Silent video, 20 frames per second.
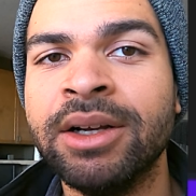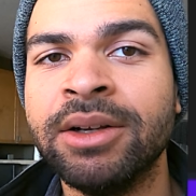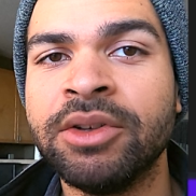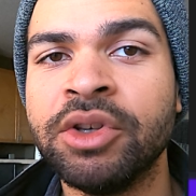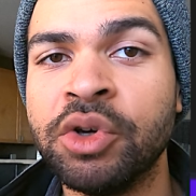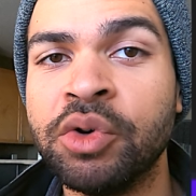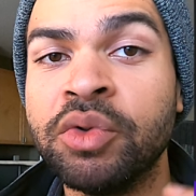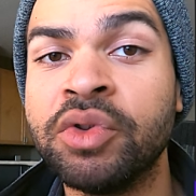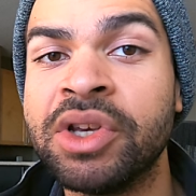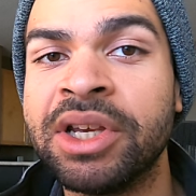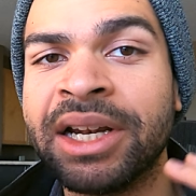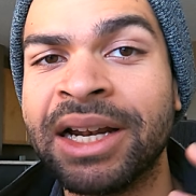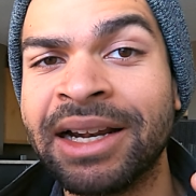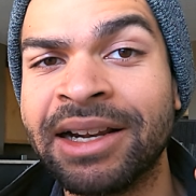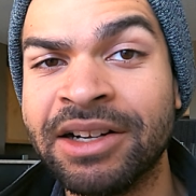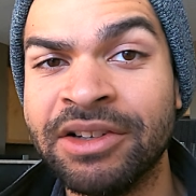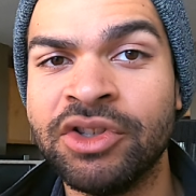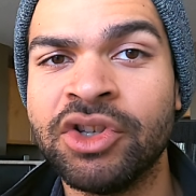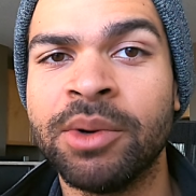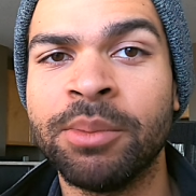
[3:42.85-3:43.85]
using and
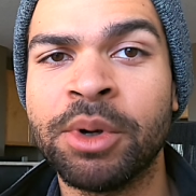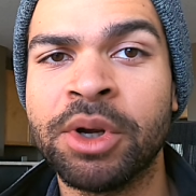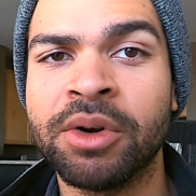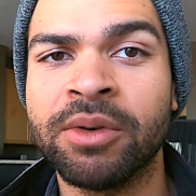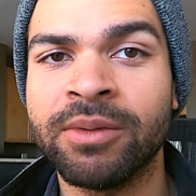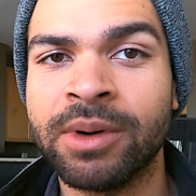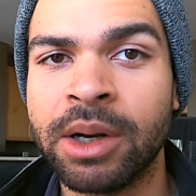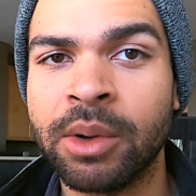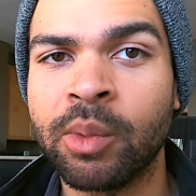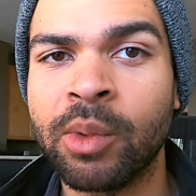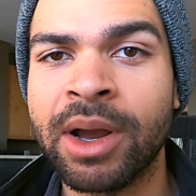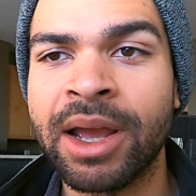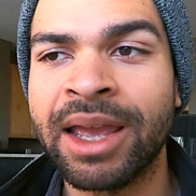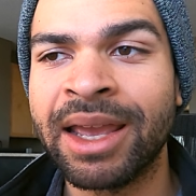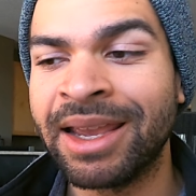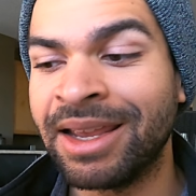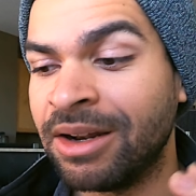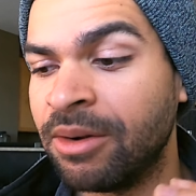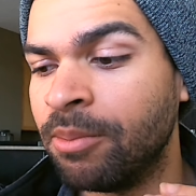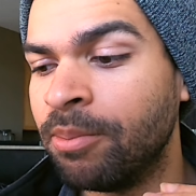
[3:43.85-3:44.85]
consuming your
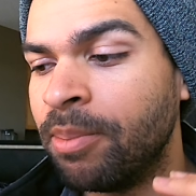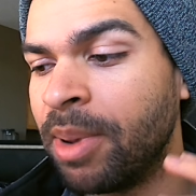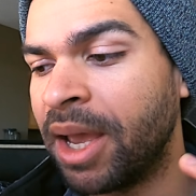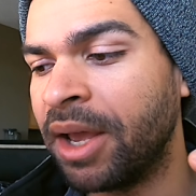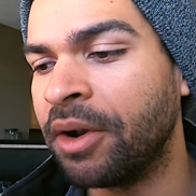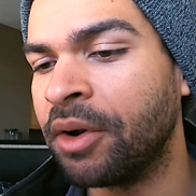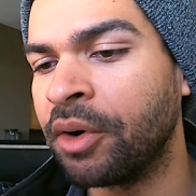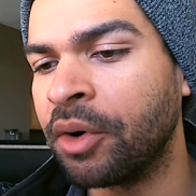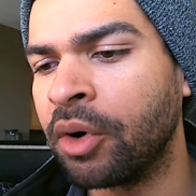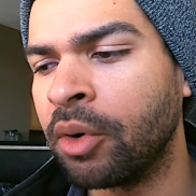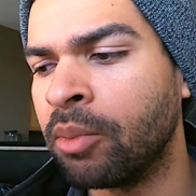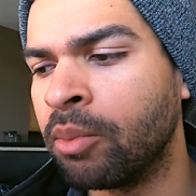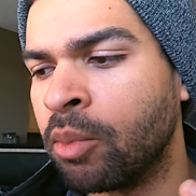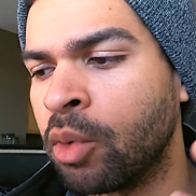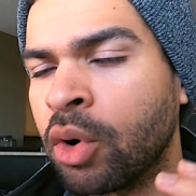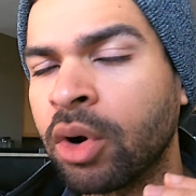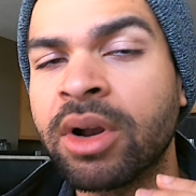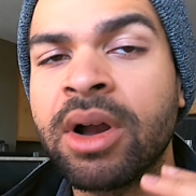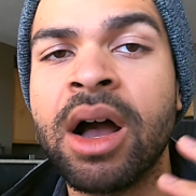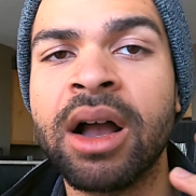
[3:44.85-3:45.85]
Runway in a better,
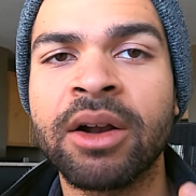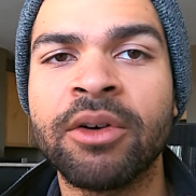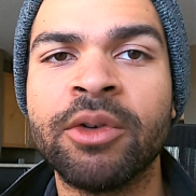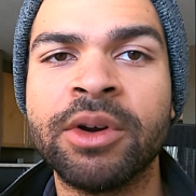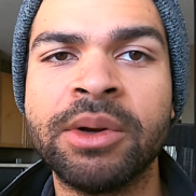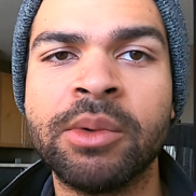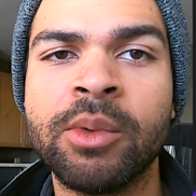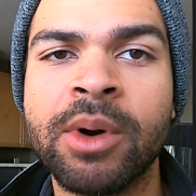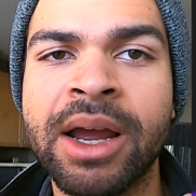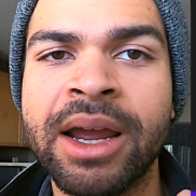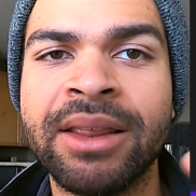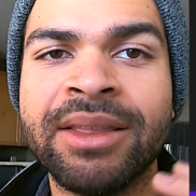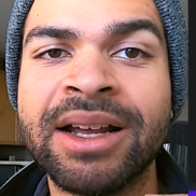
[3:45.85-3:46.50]
more concrete way.